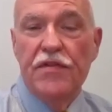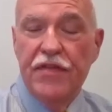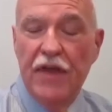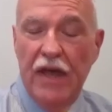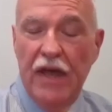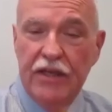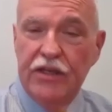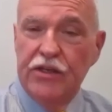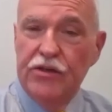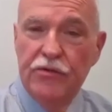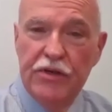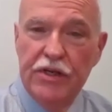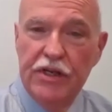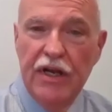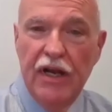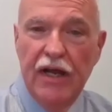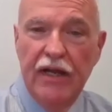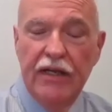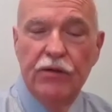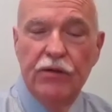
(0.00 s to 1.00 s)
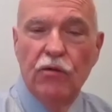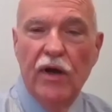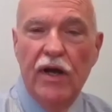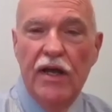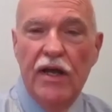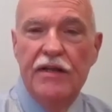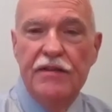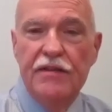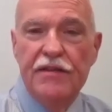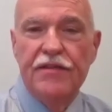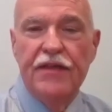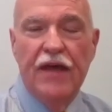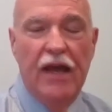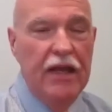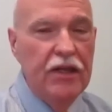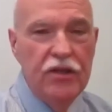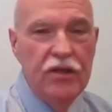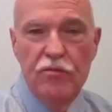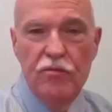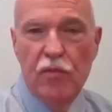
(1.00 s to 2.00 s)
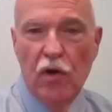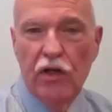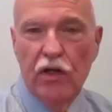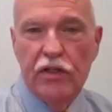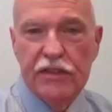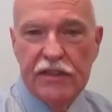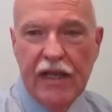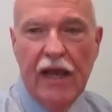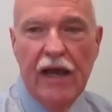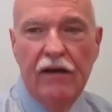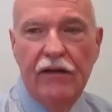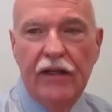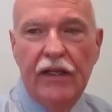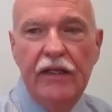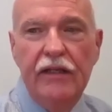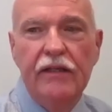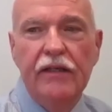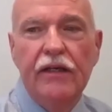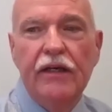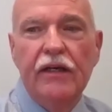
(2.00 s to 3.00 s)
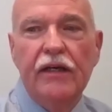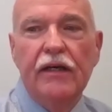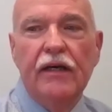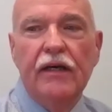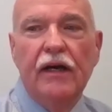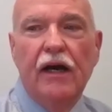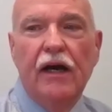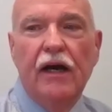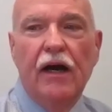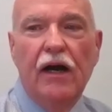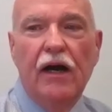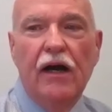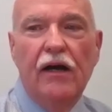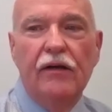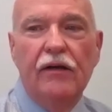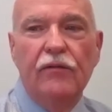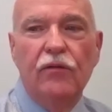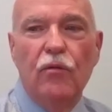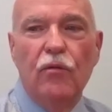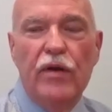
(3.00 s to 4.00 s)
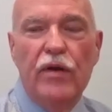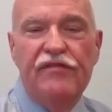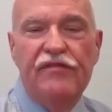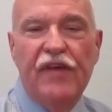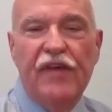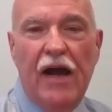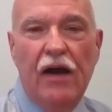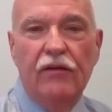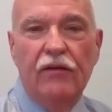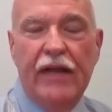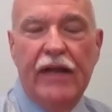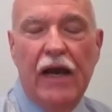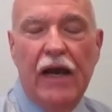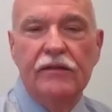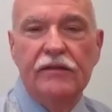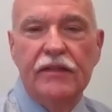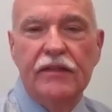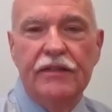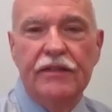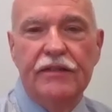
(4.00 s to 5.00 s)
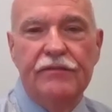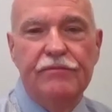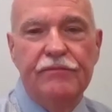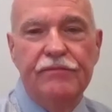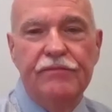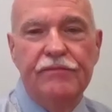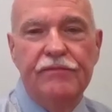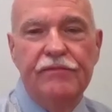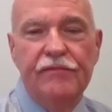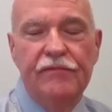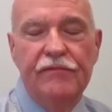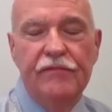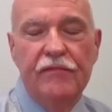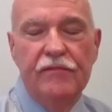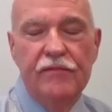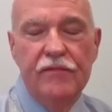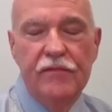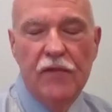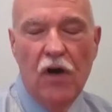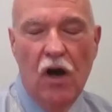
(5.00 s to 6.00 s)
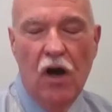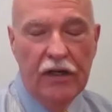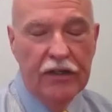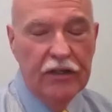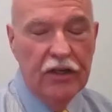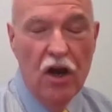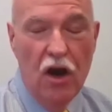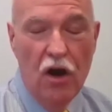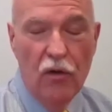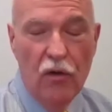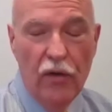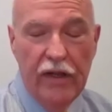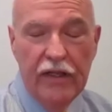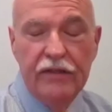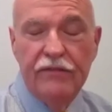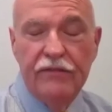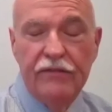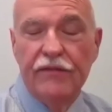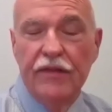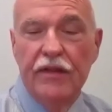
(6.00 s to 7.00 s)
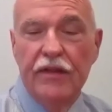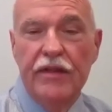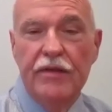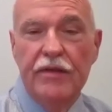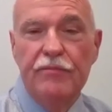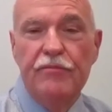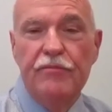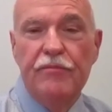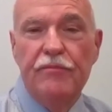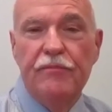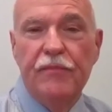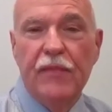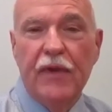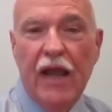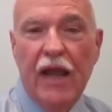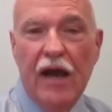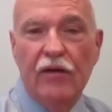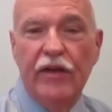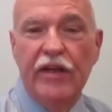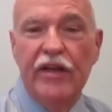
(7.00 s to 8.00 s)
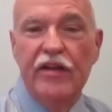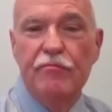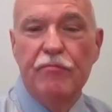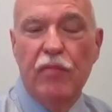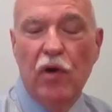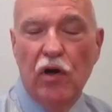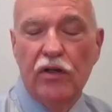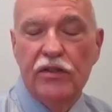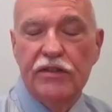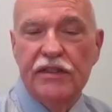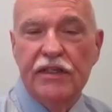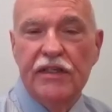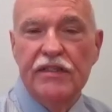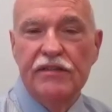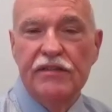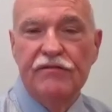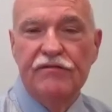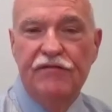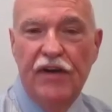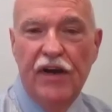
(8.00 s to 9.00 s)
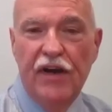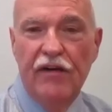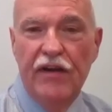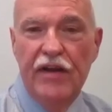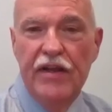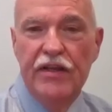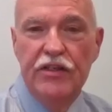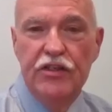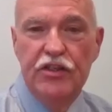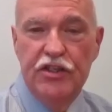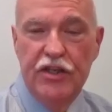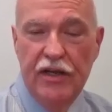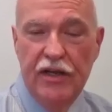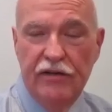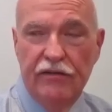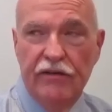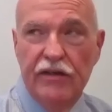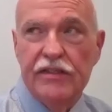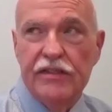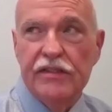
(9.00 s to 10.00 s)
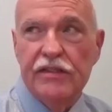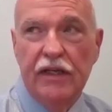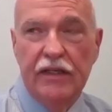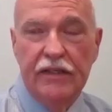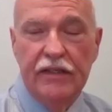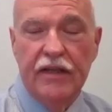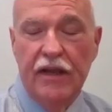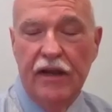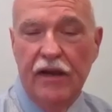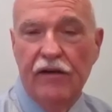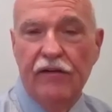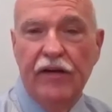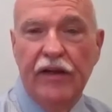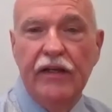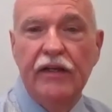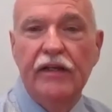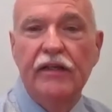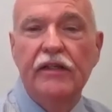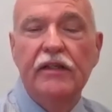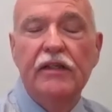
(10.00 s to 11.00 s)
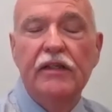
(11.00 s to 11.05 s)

Thank you, United Way. Thank you, Berks County. We found out that ongoing, the County of Berks is a very generous and caring